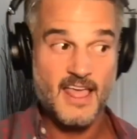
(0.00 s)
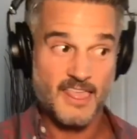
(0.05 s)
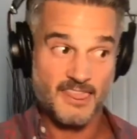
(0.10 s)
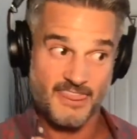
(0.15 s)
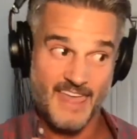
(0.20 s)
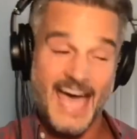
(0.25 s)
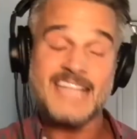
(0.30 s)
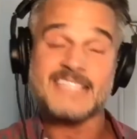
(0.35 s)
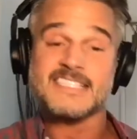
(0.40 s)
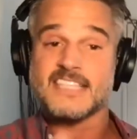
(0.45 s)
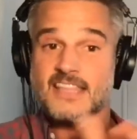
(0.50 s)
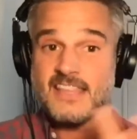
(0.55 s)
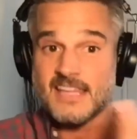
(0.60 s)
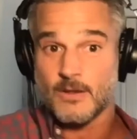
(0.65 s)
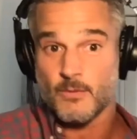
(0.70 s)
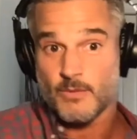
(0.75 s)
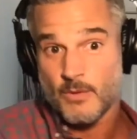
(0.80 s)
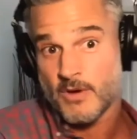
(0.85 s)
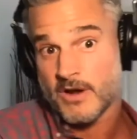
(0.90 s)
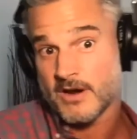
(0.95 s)
that's the thing
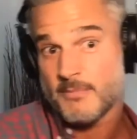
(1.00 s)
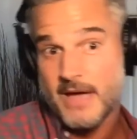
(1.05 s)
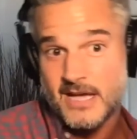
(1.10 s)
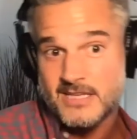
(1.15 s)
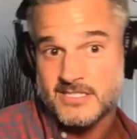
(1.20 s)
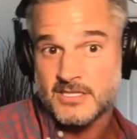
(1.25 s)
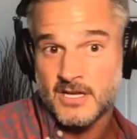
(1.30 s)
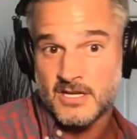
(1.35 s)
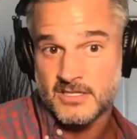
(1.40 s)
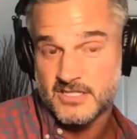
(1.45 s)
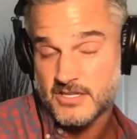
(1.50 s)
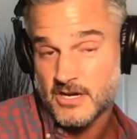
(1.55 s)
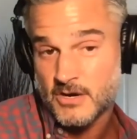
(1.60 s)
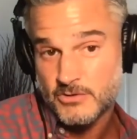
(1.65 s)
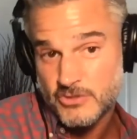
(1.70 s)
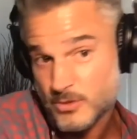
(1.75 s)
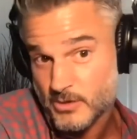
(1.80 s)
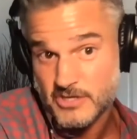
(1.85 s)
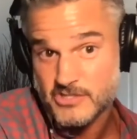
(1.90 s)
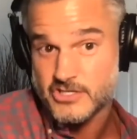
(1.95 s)
we want to pass along to,
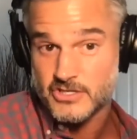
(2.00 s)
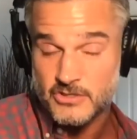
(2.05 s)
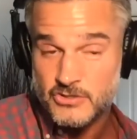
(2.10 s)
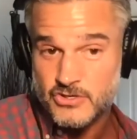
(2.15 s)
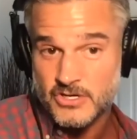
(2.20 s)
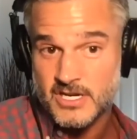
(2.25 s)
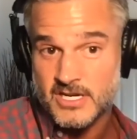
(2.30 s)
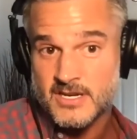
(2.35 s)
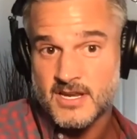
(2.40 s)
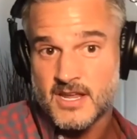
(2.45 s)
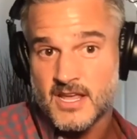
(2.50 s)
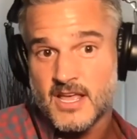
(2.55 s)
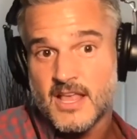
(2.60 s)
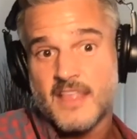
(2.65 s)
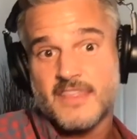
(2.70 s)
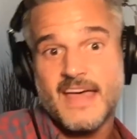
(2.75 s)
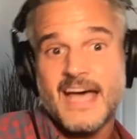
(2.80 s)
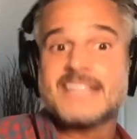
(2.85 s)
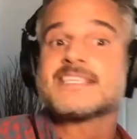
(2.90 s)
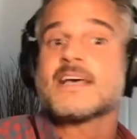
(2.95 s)
to our children.
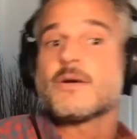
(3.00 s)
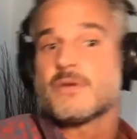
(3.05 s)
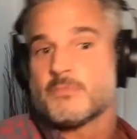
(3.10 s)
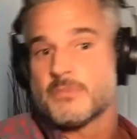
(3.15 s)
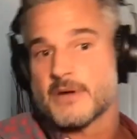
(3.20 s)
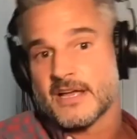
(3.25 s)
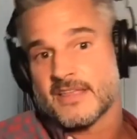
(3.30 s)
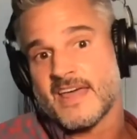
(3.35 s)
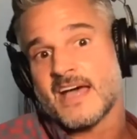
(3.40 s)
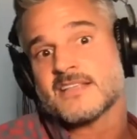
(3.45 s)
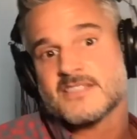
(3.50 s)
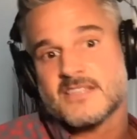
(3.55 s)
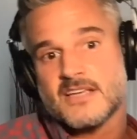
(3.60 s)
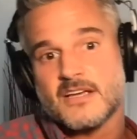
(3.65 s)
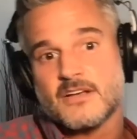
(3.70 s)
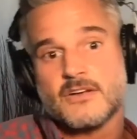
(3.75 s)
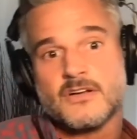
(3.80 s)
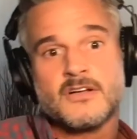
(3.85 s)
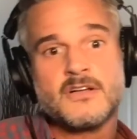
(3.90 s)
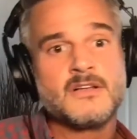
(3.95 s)
That's how we break that
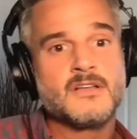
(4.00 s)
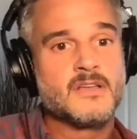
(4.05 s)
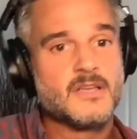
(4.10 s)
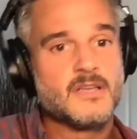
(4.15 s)
cycle.